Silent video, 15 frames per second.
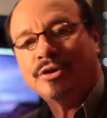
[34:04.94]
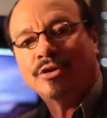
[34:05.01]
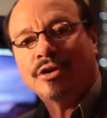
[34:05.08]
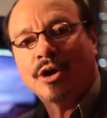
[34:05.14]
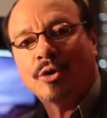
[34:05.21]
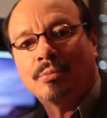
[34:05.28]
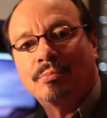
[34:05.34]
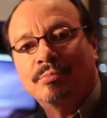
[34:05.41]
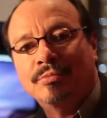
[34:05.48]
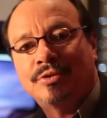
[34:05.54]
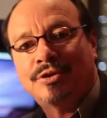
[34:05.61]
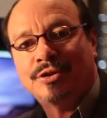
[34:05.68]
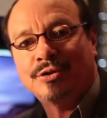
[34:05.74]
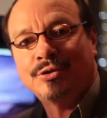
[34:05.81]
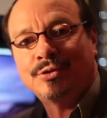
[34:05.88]
when you go
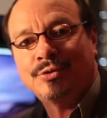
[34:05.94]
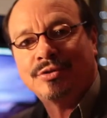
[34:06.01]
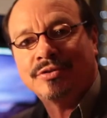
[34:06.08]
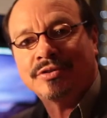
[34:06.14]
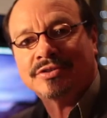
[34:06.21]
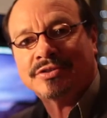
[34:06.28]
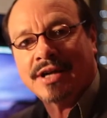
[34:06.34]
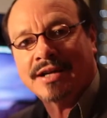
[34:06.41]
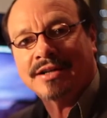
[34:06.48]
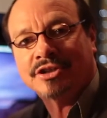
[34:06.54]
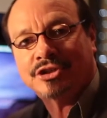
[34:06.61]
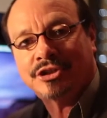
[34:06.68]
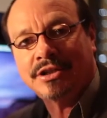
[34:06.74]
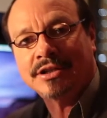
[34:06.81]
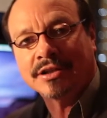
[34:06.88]
to the site
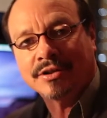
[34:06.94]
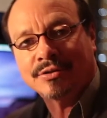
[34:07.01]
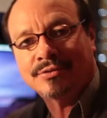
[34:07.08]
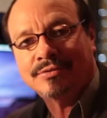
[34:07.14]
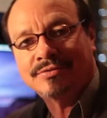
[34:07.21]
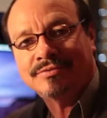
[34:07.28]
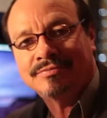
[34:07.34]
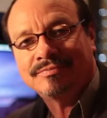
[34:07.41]
at Shiloh,